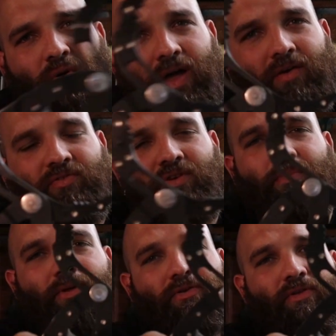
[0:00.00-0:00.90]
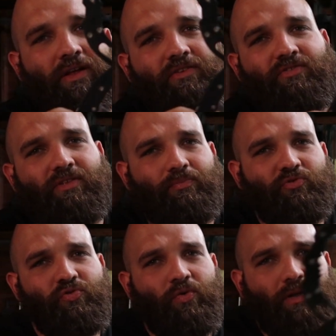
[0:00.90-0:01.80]
You have some that are like slip
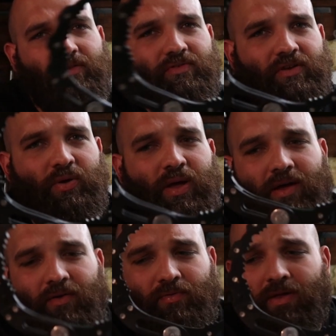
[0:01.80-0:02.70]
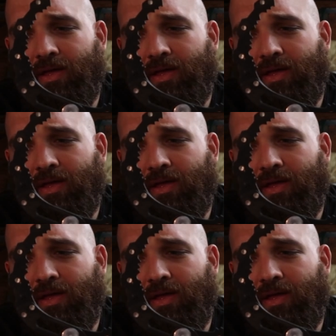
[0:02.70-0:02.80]
joints, and you have